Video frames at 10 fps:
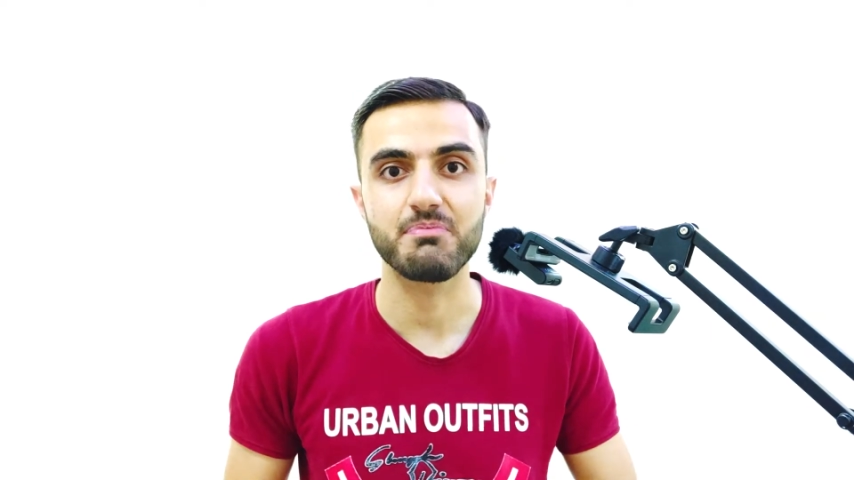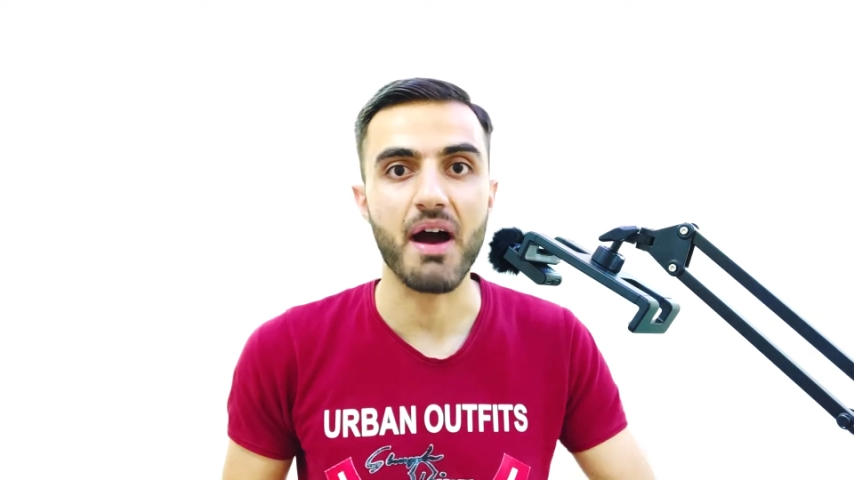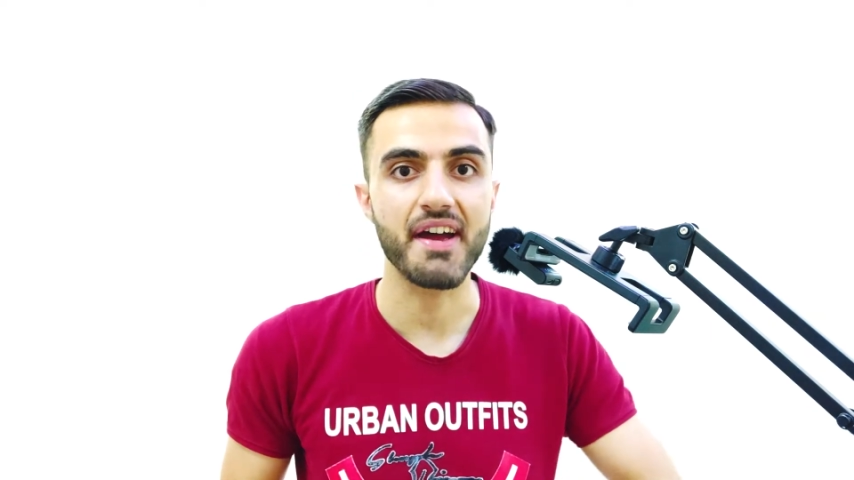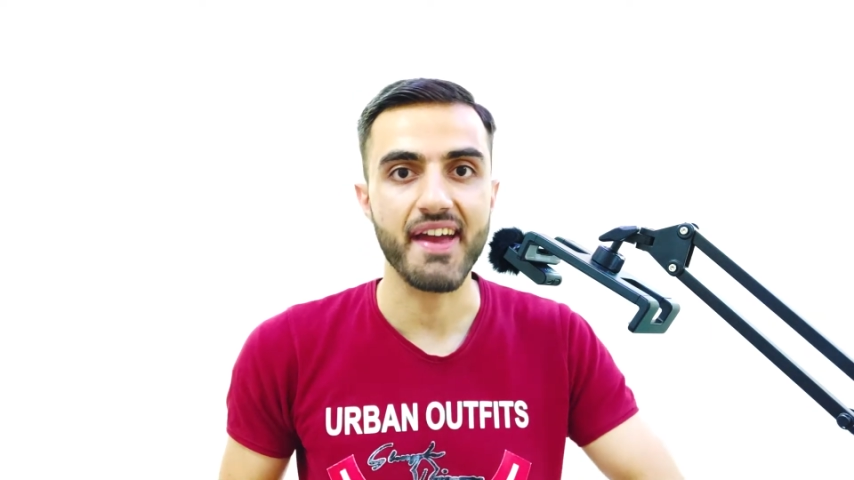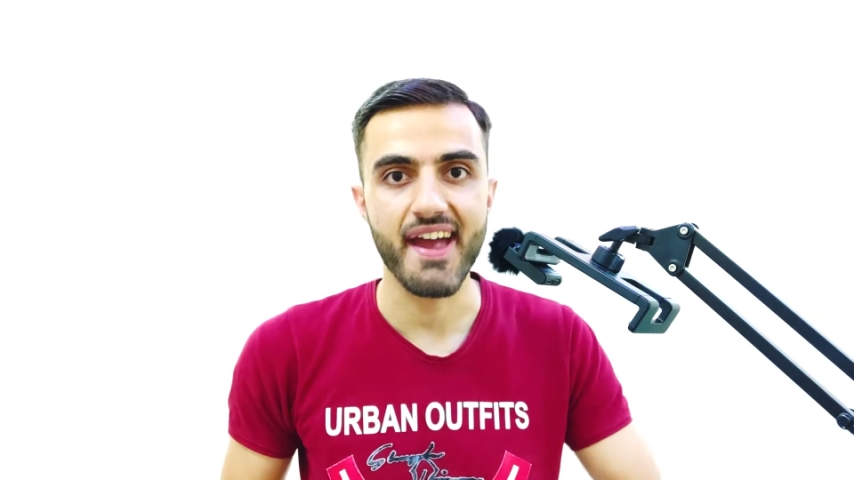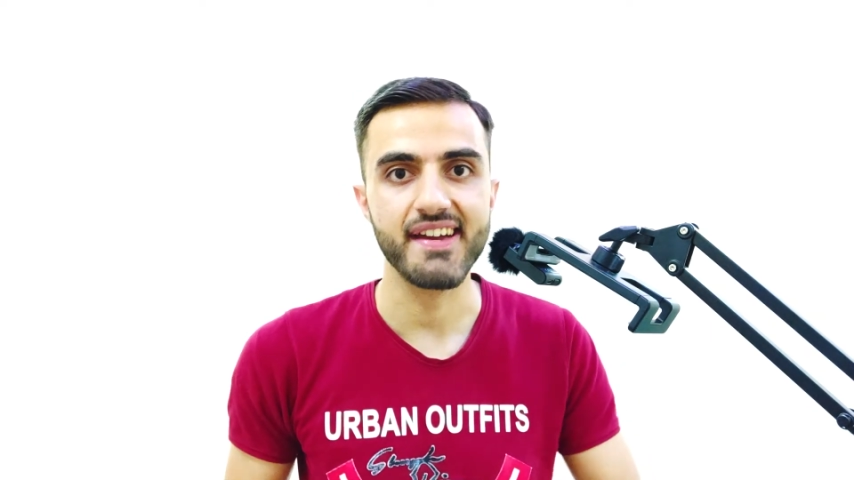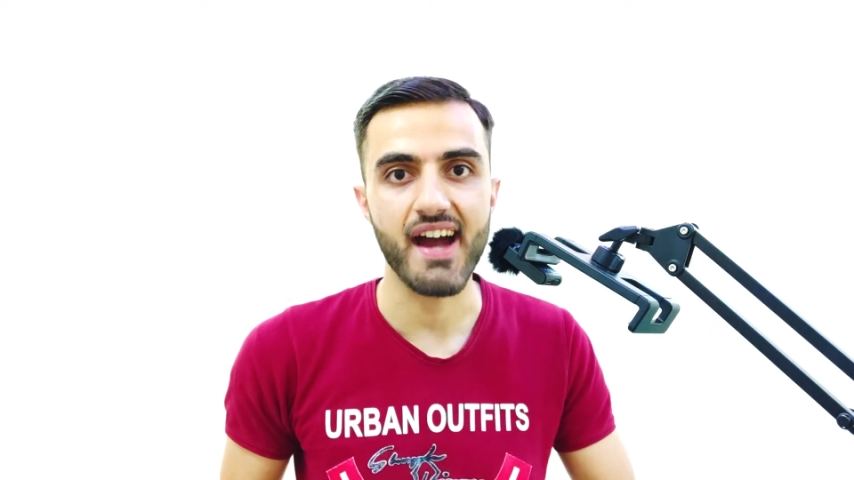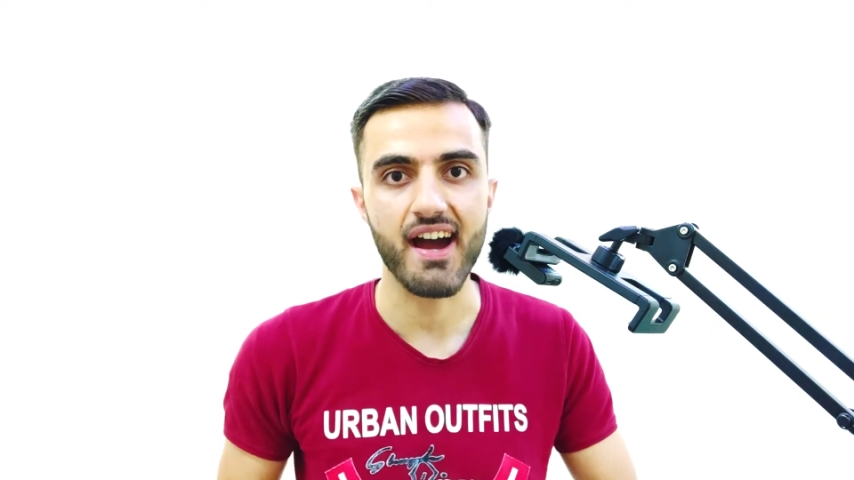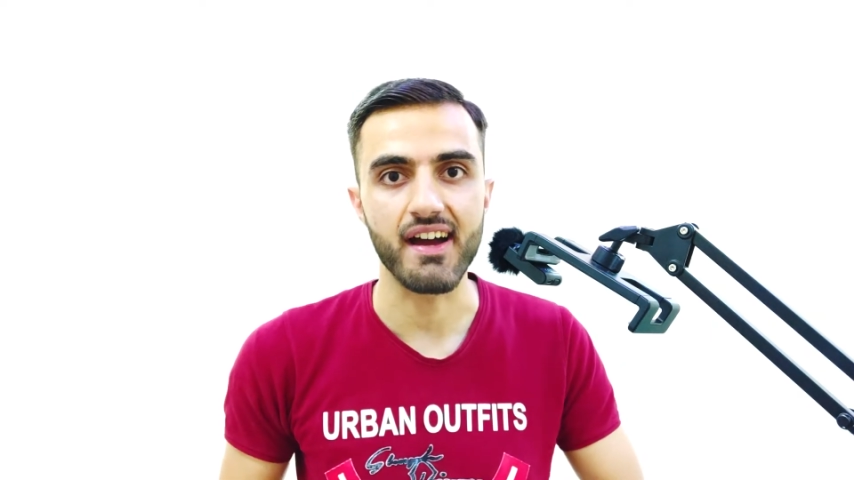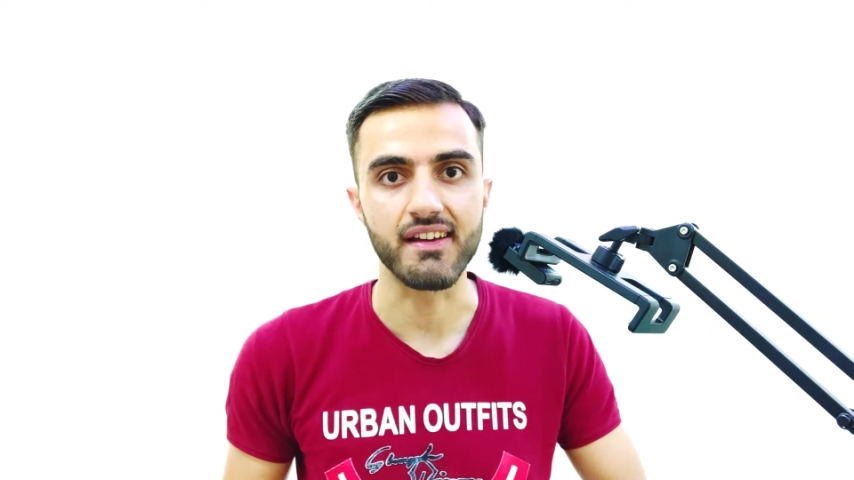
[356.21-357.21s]
by A
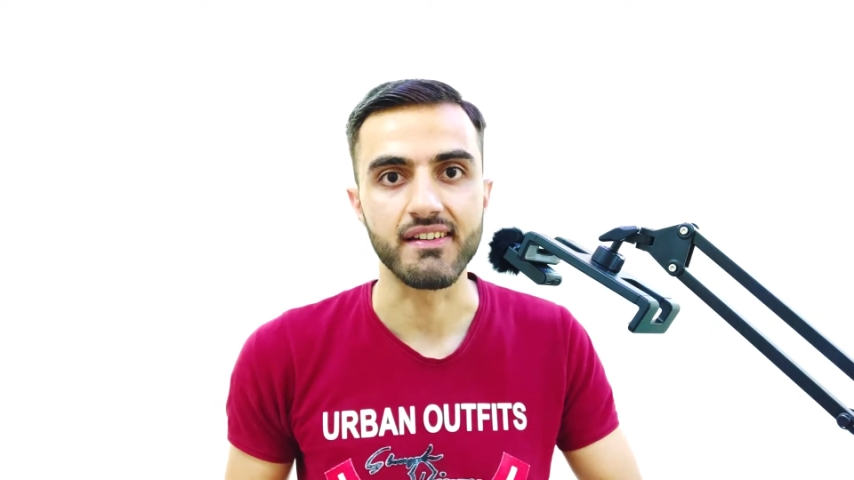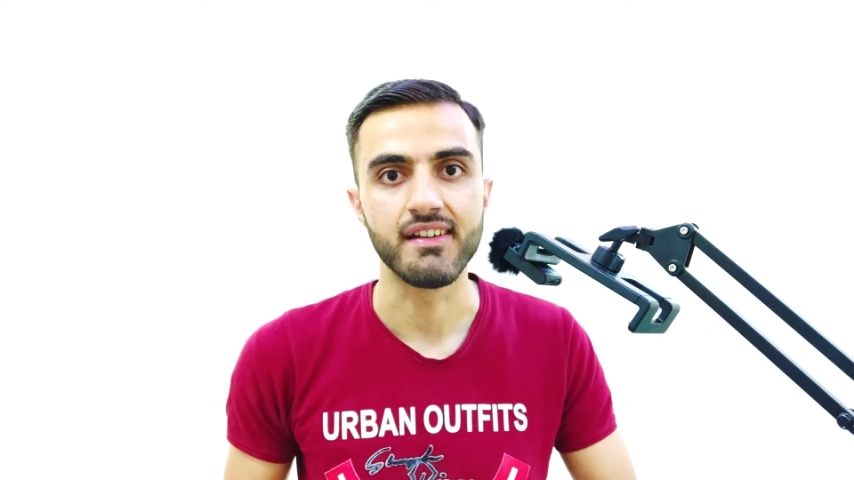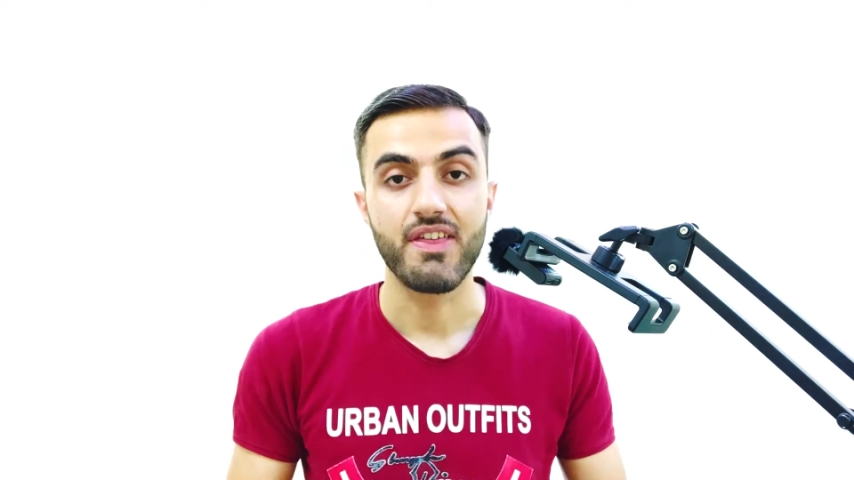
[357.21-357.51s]
I.